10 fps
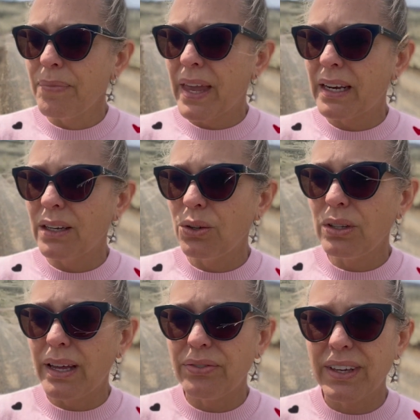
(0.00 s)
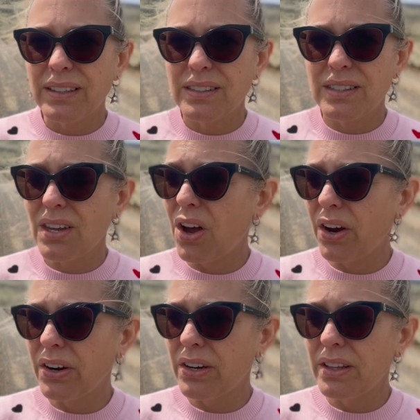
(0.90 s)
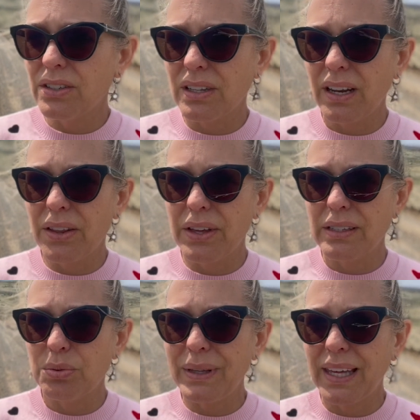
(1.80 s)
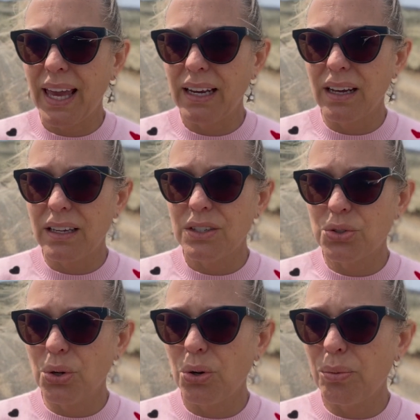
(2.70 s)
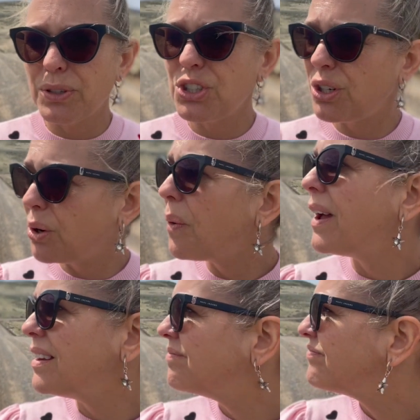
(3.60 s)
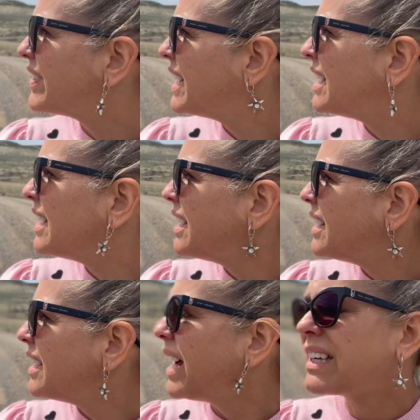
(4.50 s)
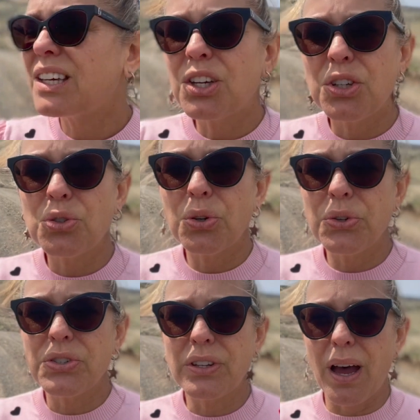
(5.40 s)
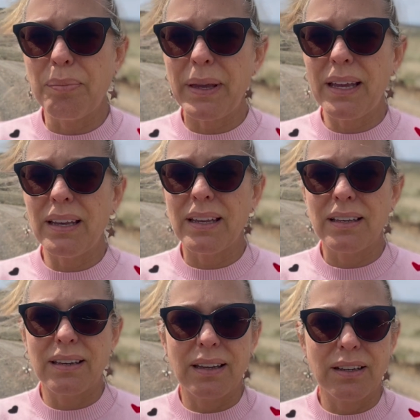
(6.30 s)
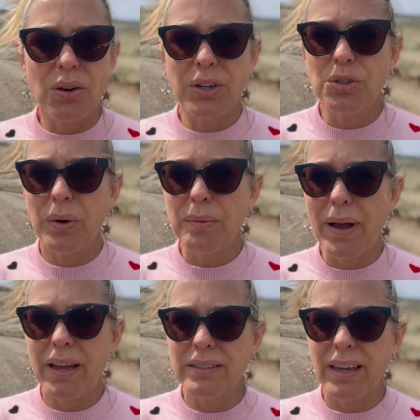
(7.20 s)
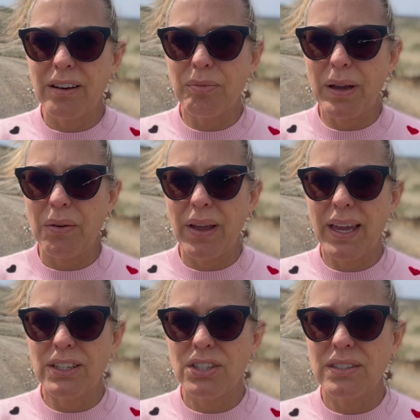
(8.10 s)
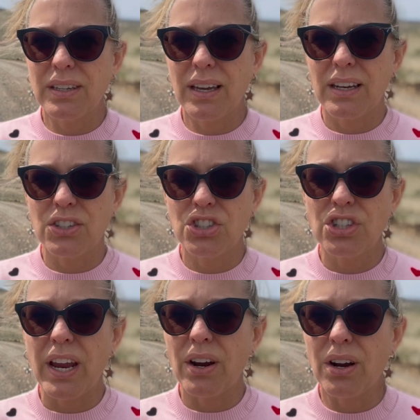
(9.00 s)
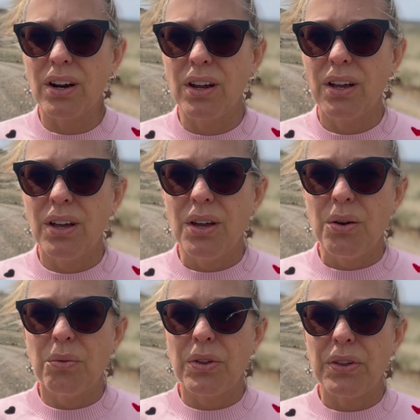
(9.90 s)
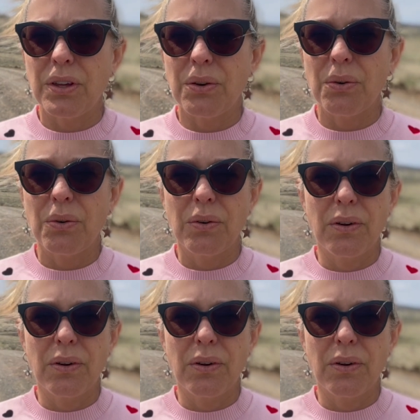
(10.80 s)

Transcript: And I know life gets hard and there's a lot of things we cannot control, but you know what? I can control stopping and going 20 miles out of my way just to kind of share with you